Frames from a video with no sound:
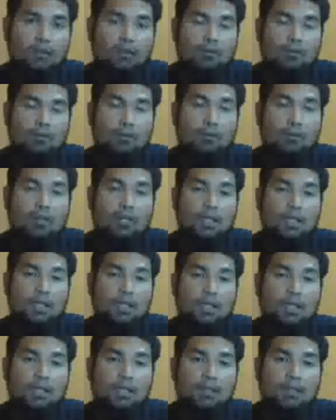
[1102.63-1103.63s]
tal,
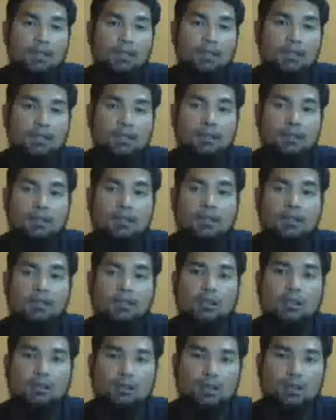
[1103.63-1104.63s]

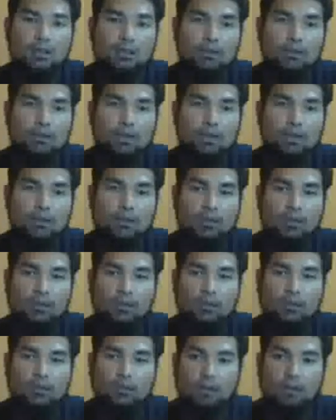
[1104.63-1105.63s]
okay, straight away ta
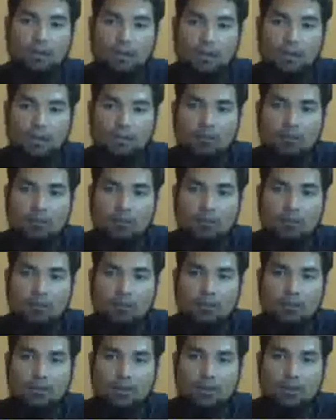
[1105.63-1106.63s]
to the lam,
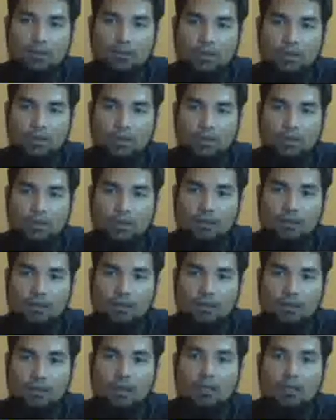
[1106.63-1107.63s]
which is shiddah here.
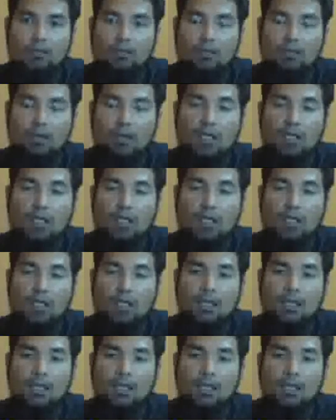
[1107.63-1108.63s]

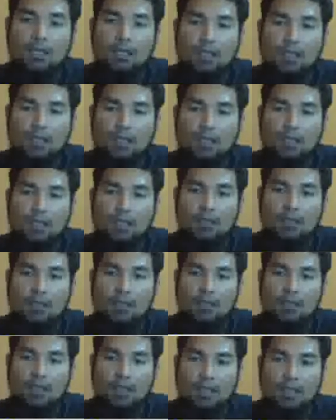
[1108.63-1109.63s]

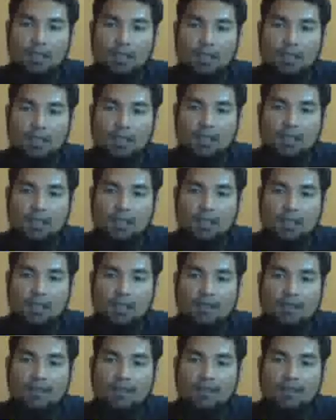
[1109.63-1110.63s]
Allazi,
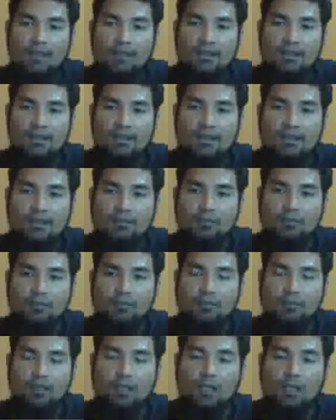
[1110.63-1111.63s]
the
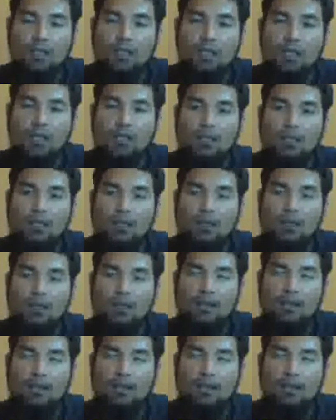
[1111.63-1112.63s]
that
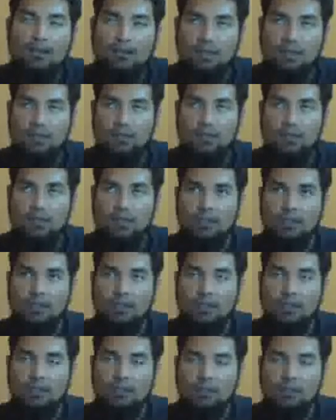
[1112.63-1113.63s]
is actually
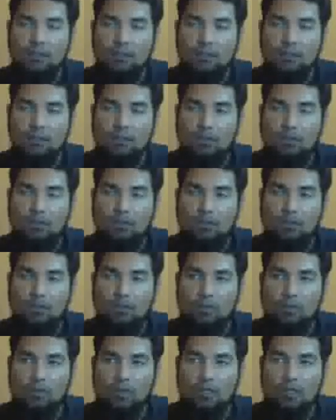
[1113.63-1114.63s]
the one of the
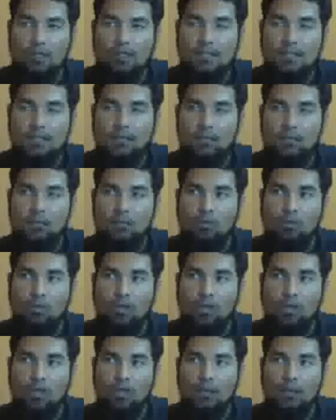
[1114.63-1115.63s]
words
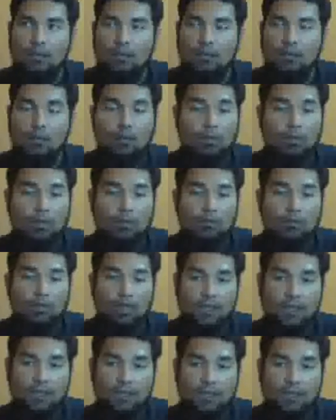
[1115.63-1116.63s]
where, or one of the
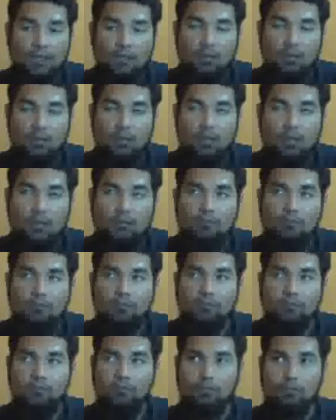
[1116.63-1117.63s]
letter where,
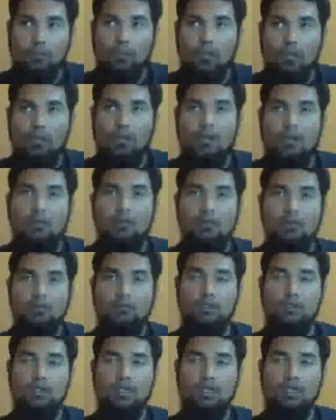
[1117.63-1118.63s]
one of the
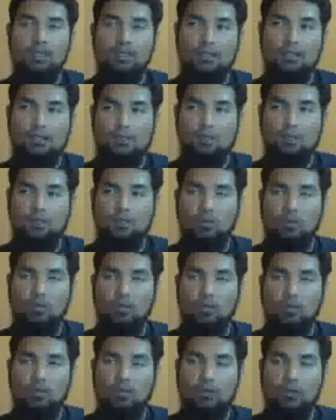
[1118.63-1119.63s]
letters where you
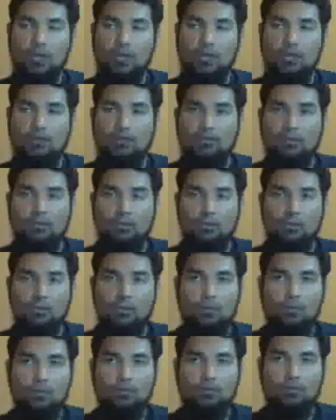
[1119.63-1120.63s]
have to,
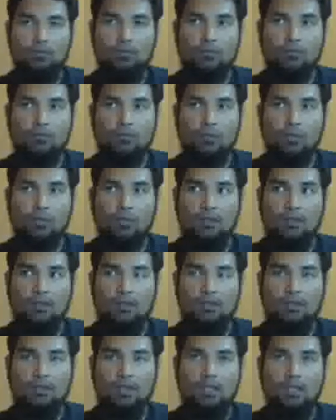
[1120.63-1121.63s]
it's
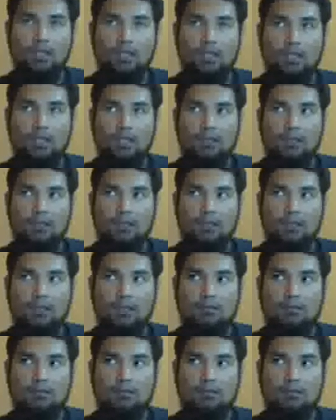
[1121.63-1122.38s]
like a,